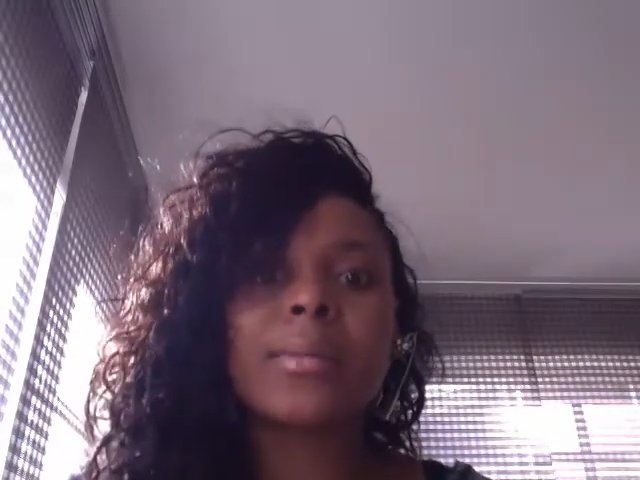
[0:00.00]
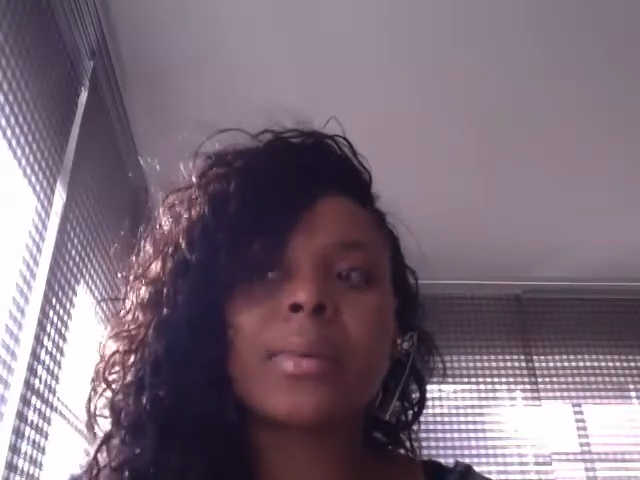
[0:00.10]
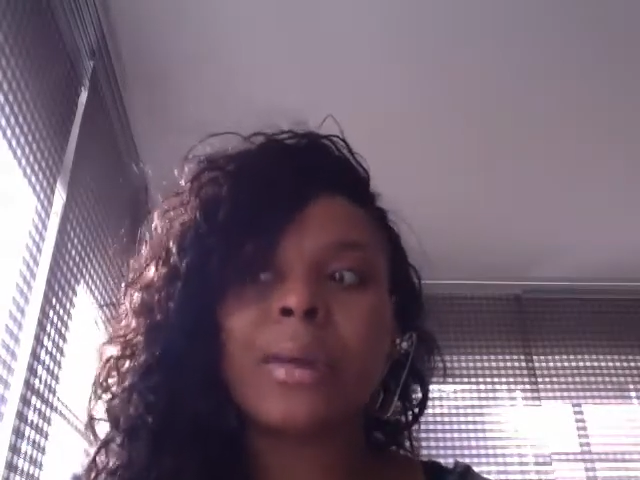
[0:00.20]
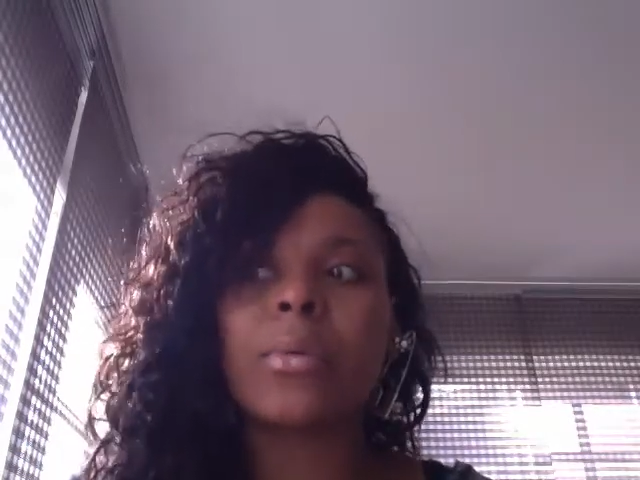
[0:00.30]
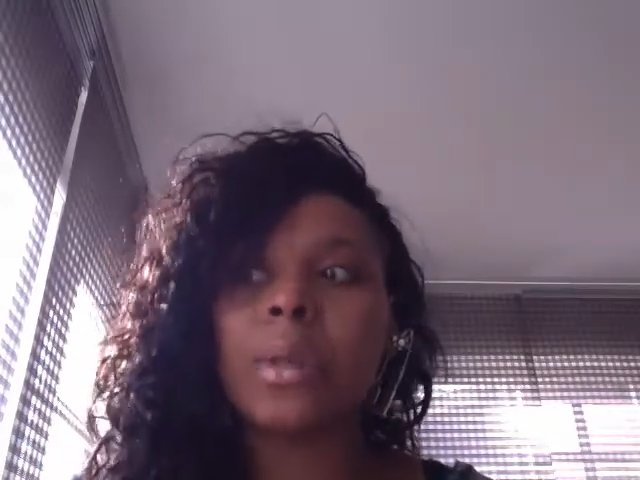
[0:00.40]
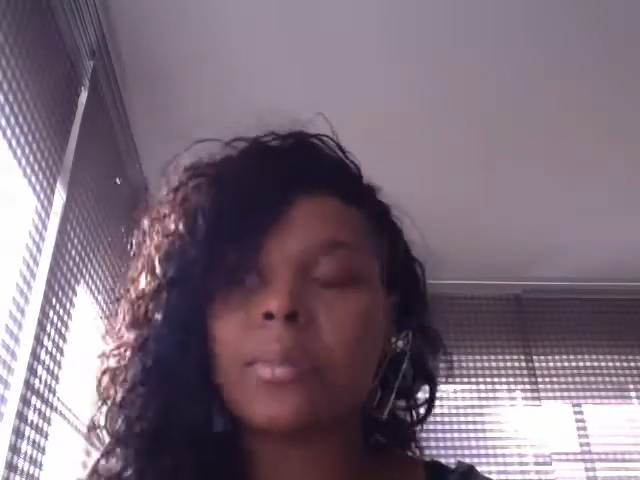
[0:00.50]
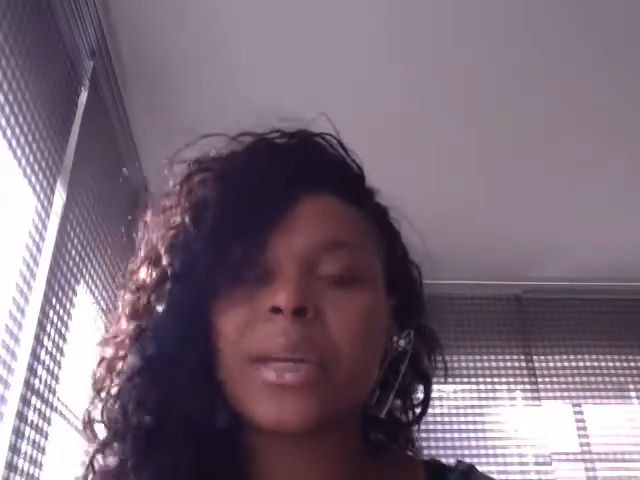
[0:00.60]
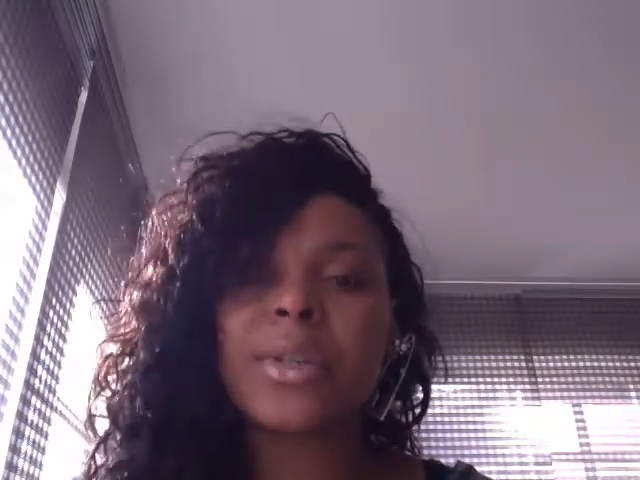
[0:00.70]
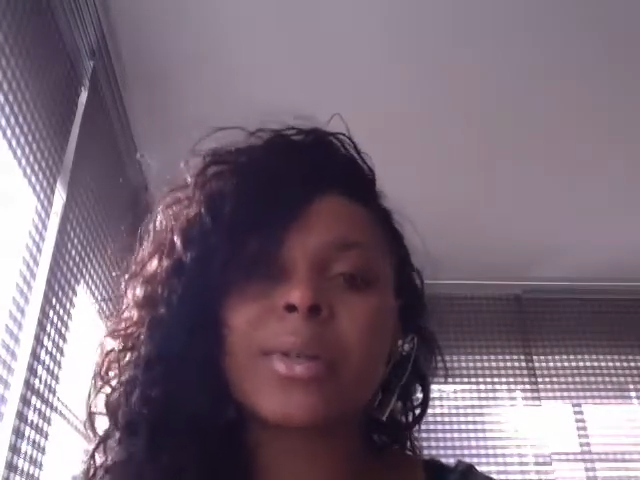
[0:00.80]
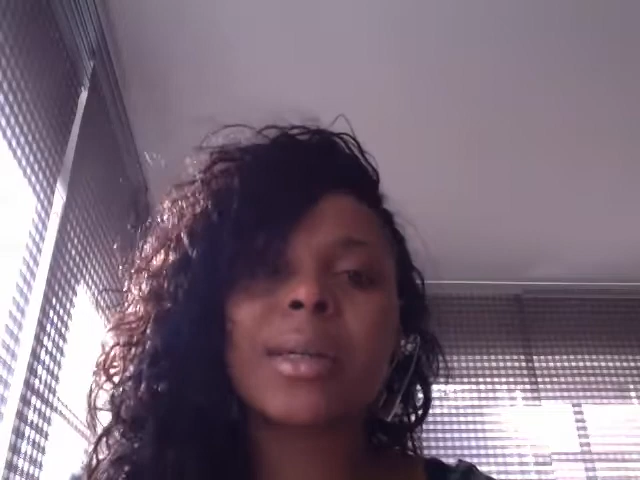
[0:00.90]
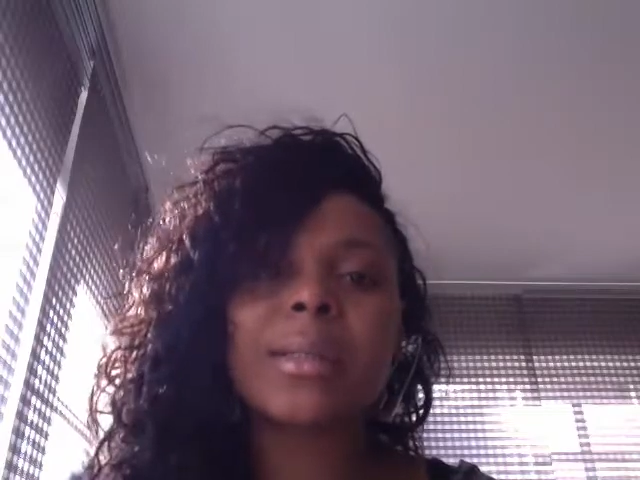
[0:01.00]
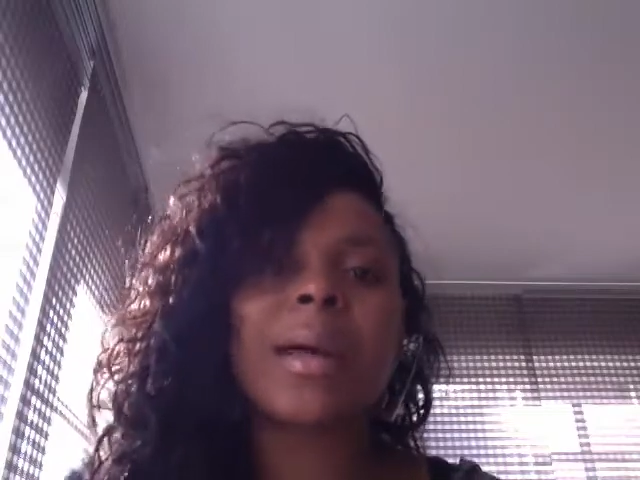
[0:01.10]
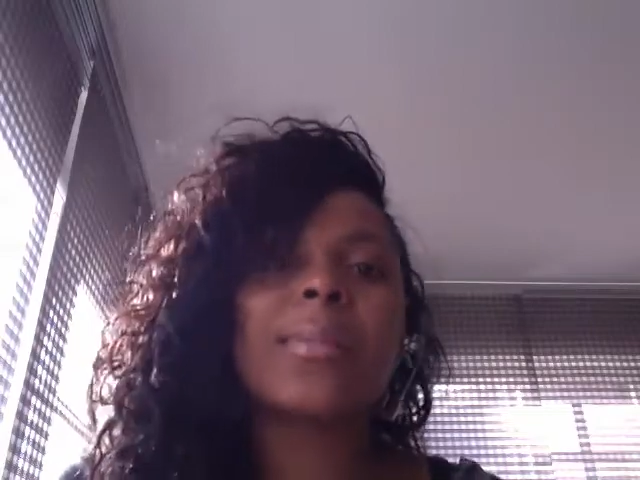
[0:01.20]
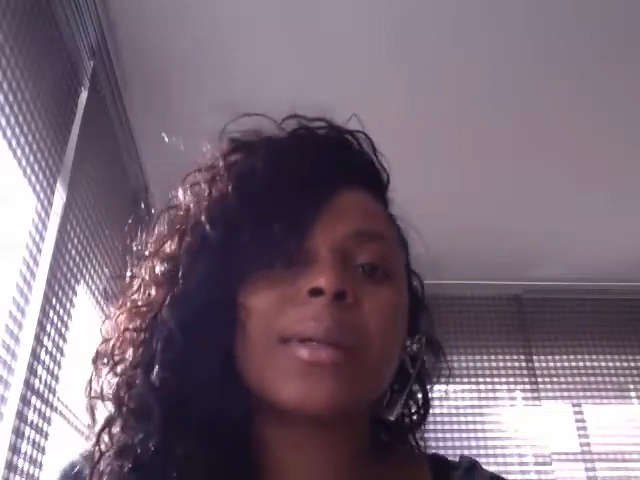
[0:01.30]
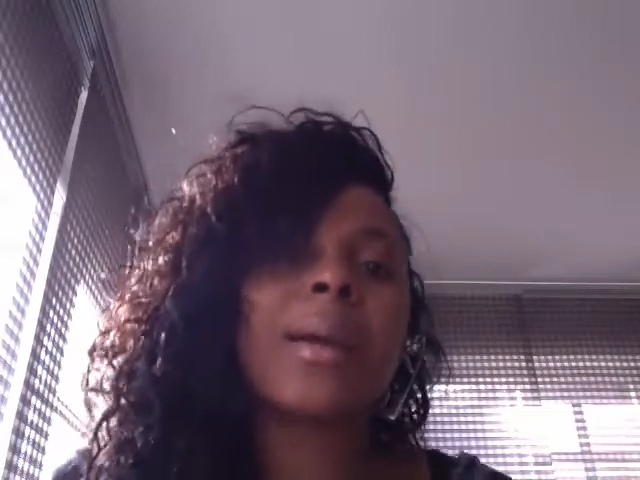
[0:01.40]
like really make sure I
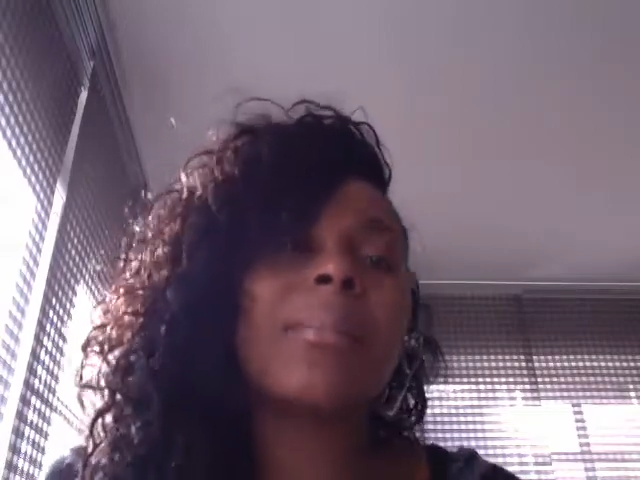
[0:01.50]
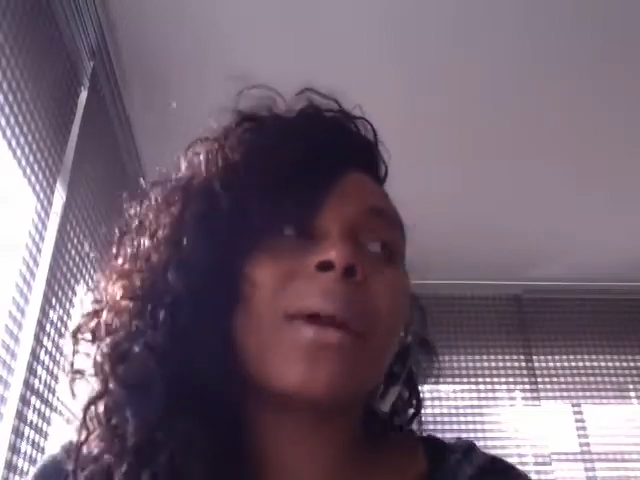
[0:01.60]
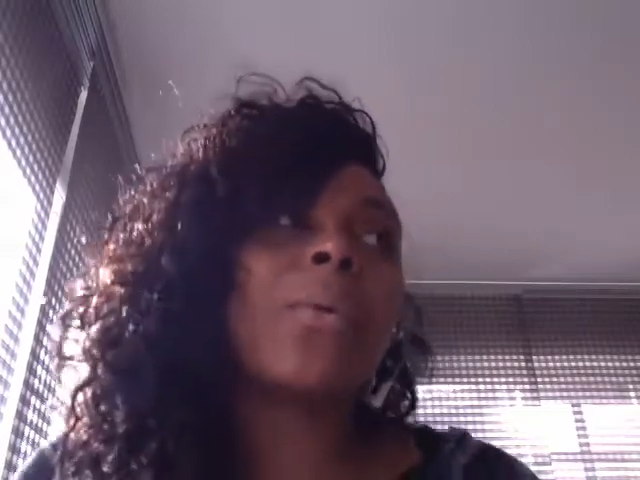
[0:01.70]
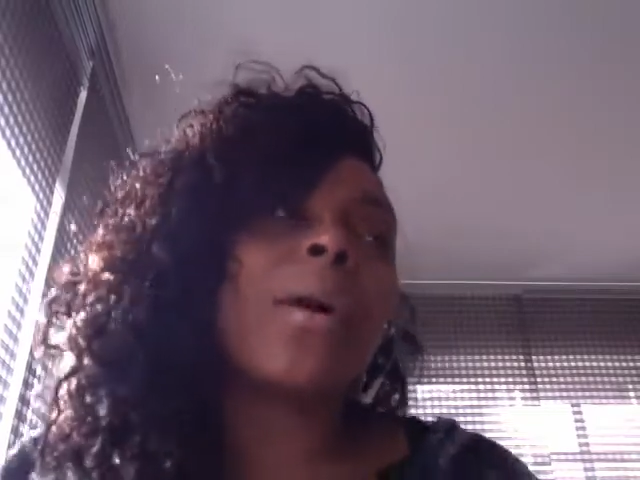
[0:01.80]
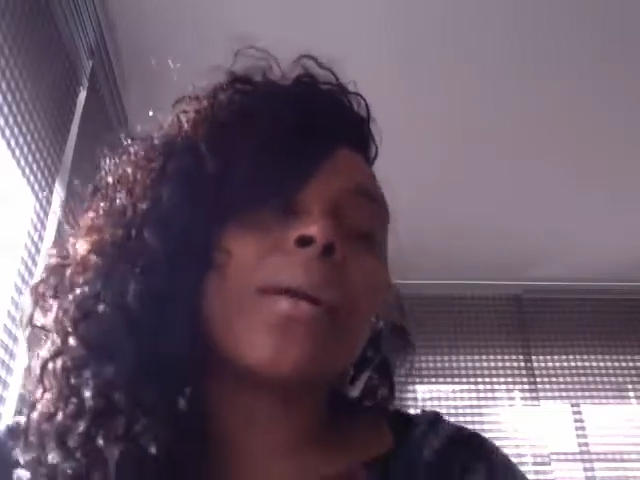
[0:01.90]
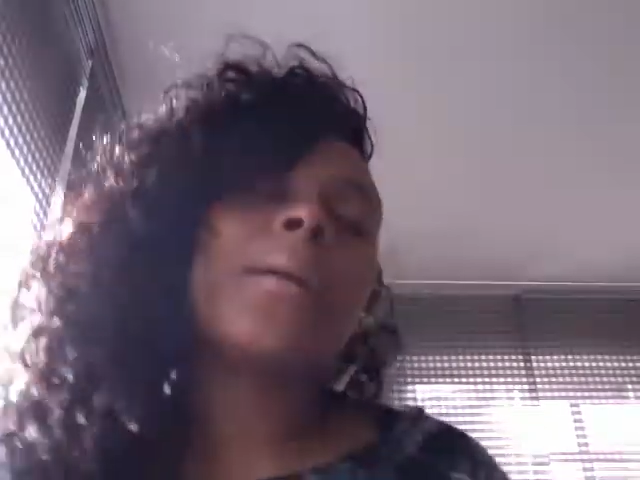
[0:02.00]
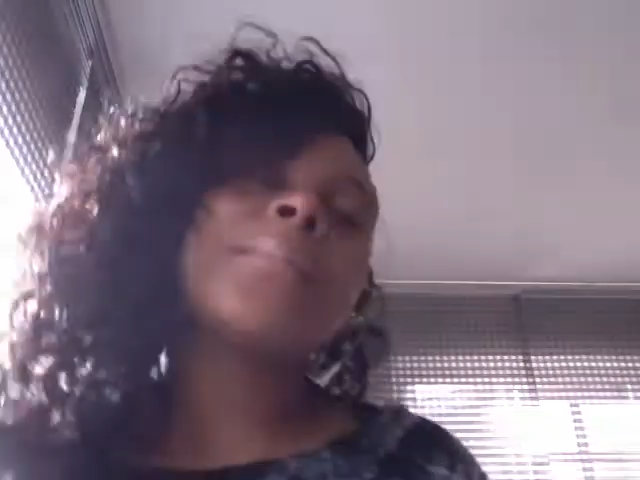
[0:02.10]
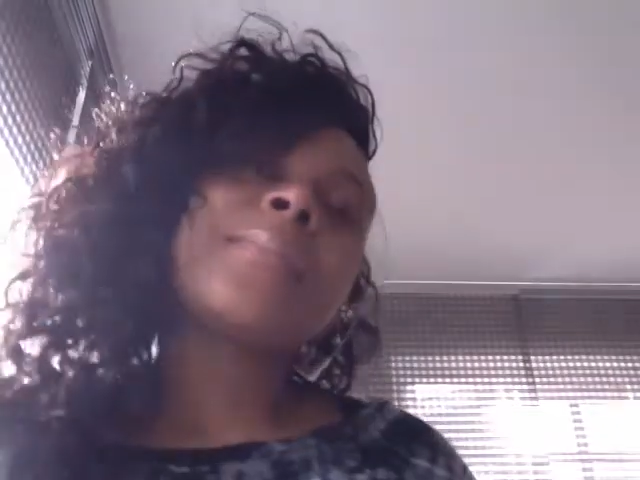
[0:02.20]
stopped and had my water.